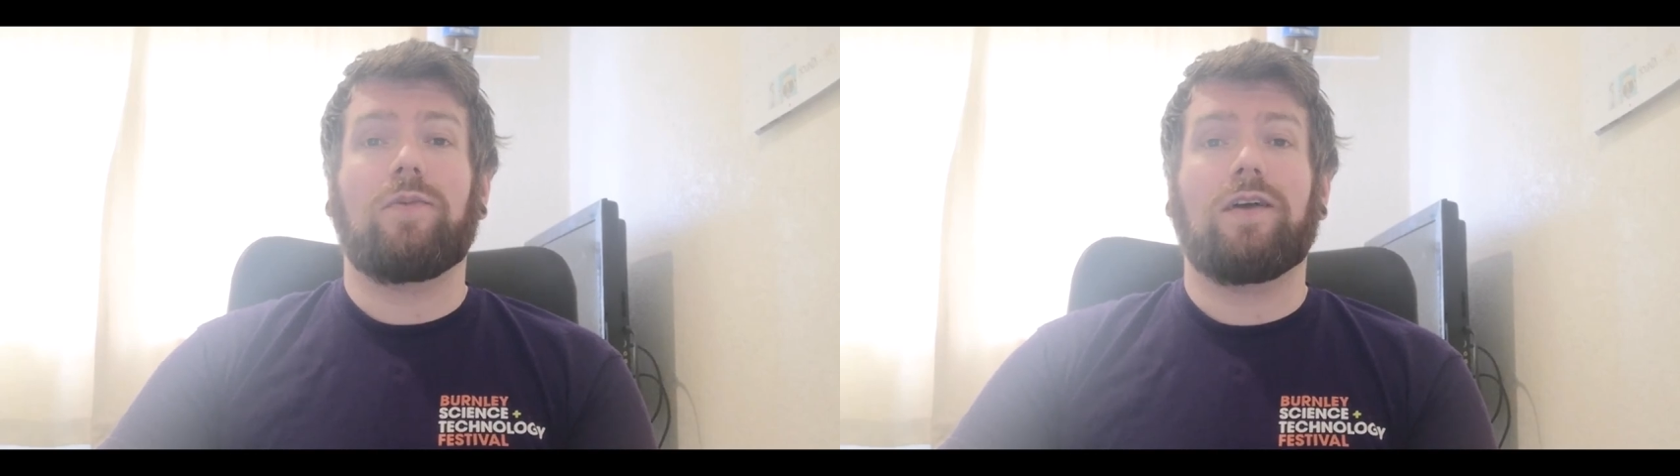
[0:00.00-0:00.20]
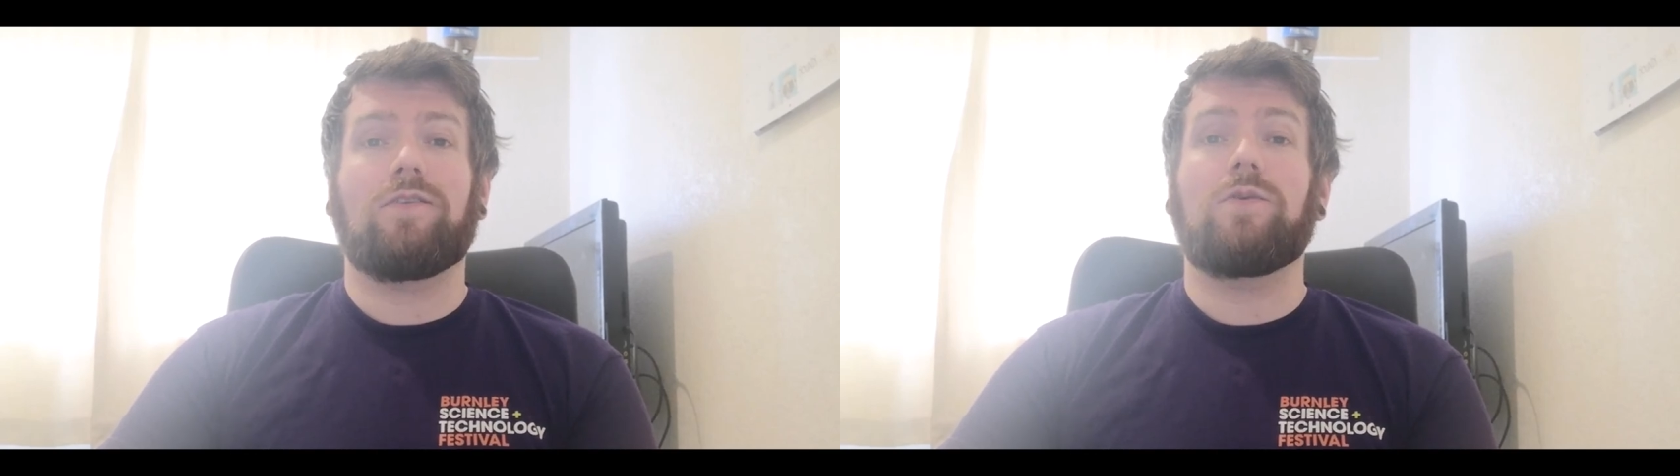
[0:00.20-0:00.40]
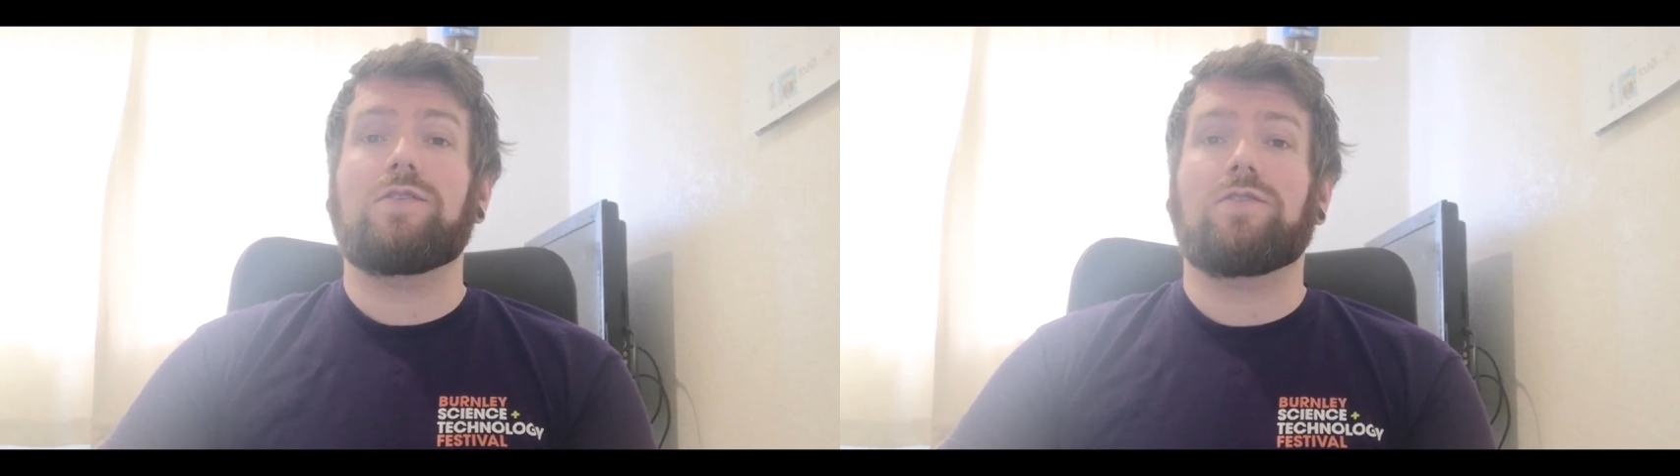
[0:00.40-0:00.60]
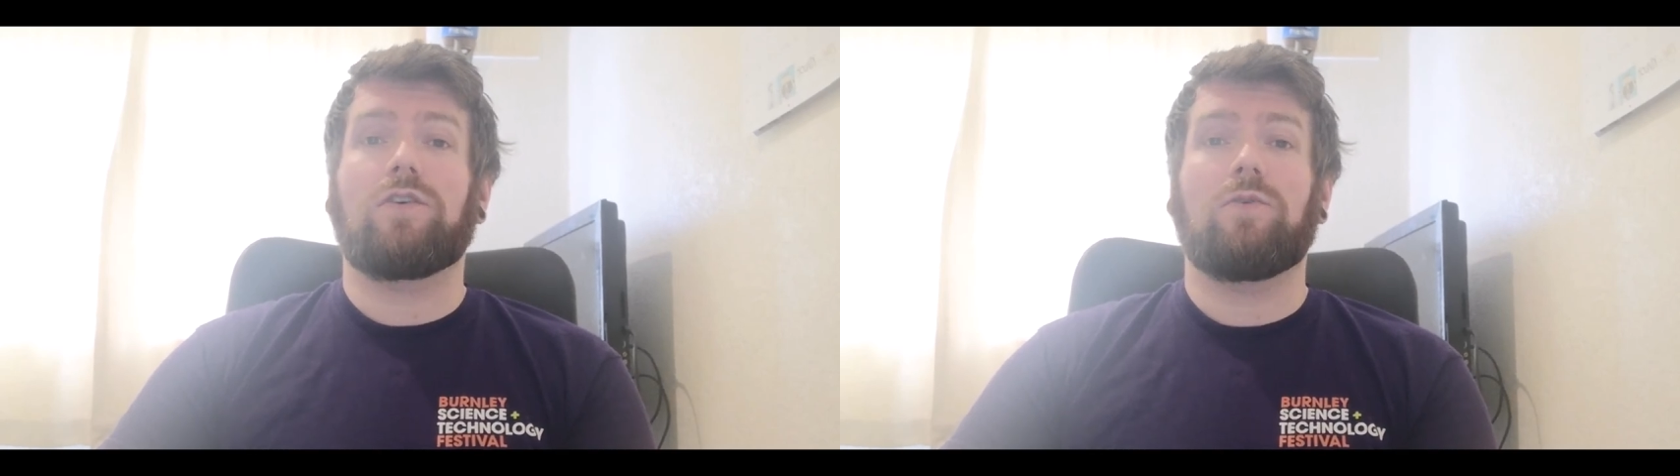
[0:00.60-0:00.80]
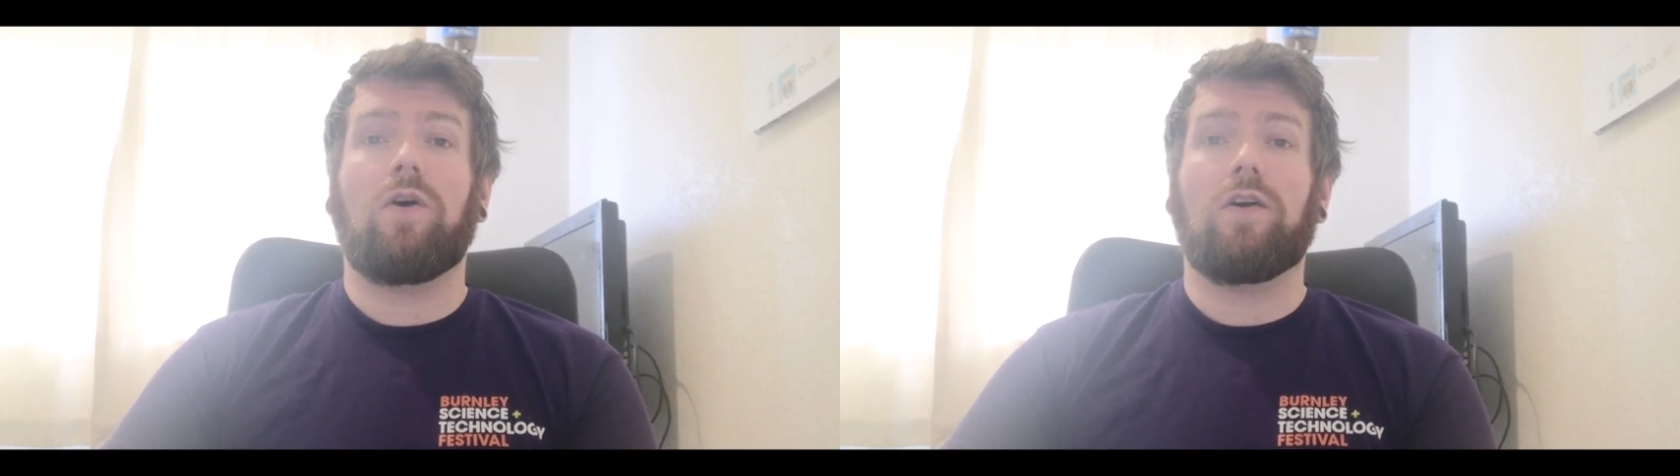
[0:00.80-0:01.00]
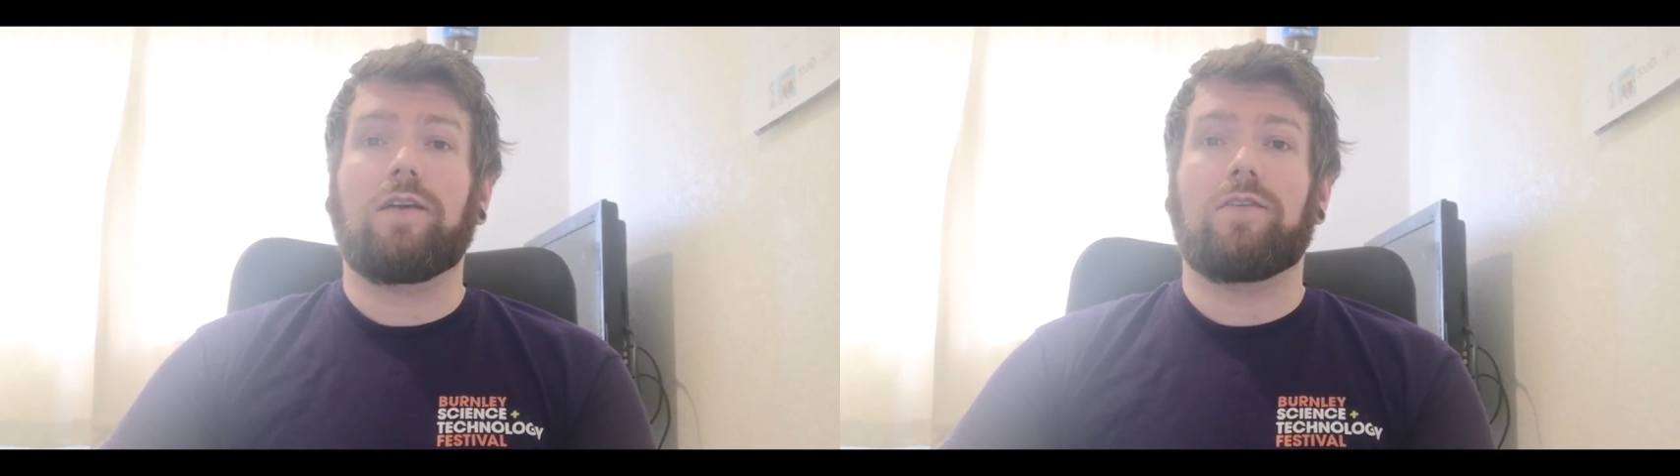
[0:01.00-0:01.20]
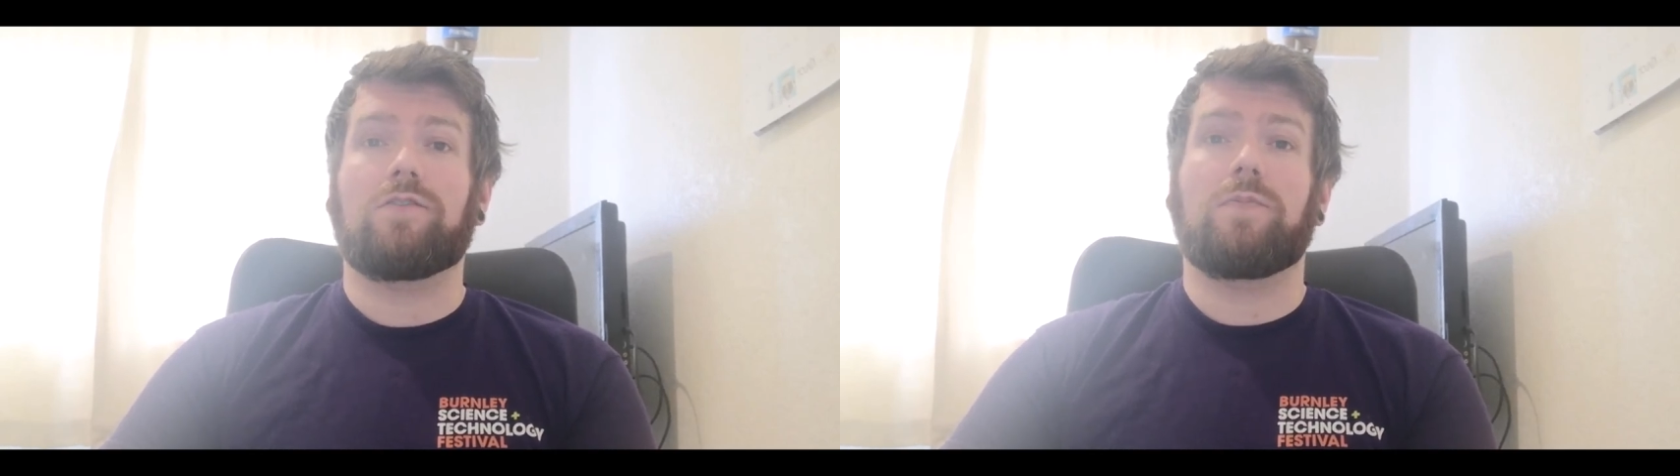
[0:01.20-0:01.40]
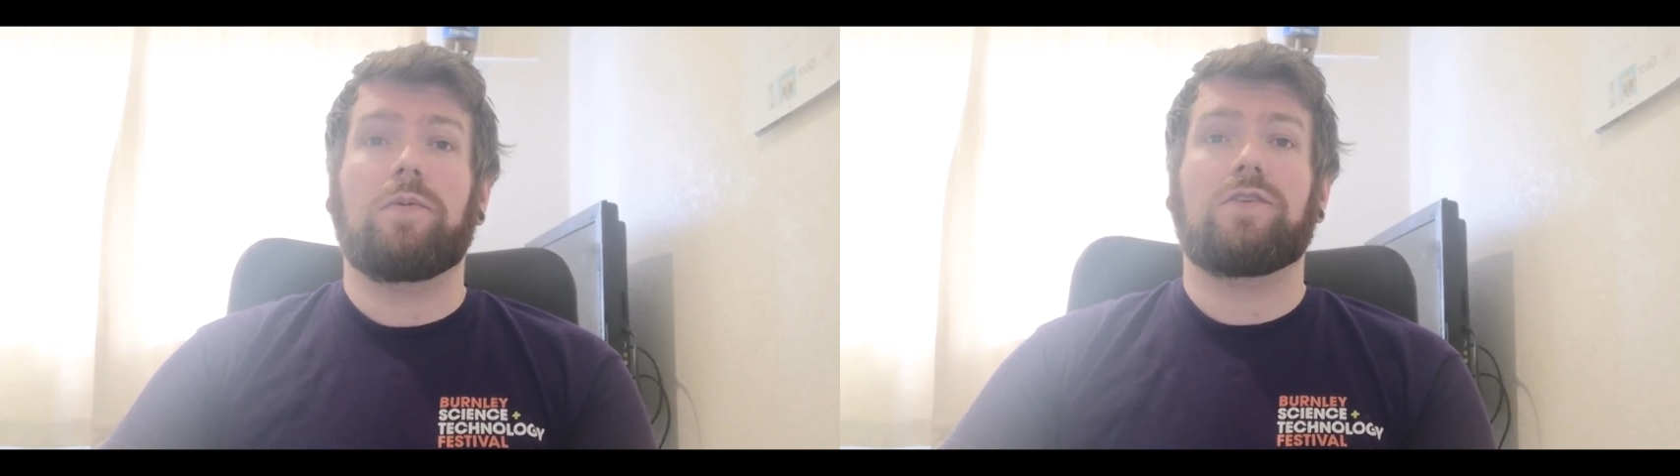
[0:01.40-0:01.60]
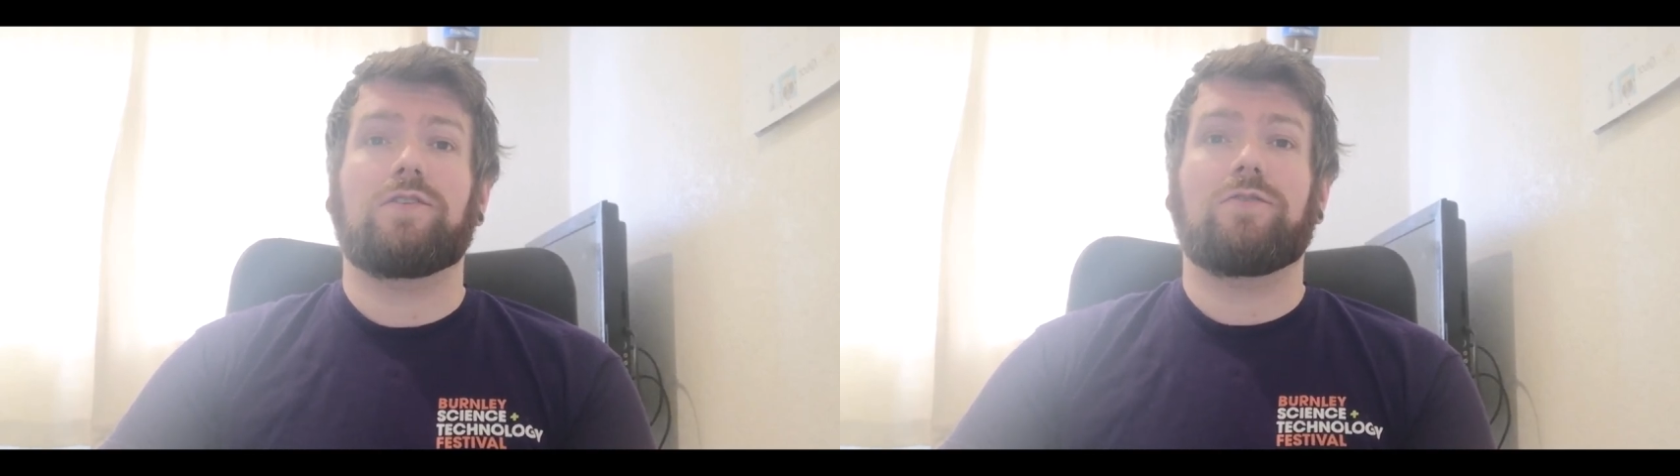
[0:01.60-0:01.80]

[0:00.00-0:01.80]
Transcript: by doing so you are giving us permission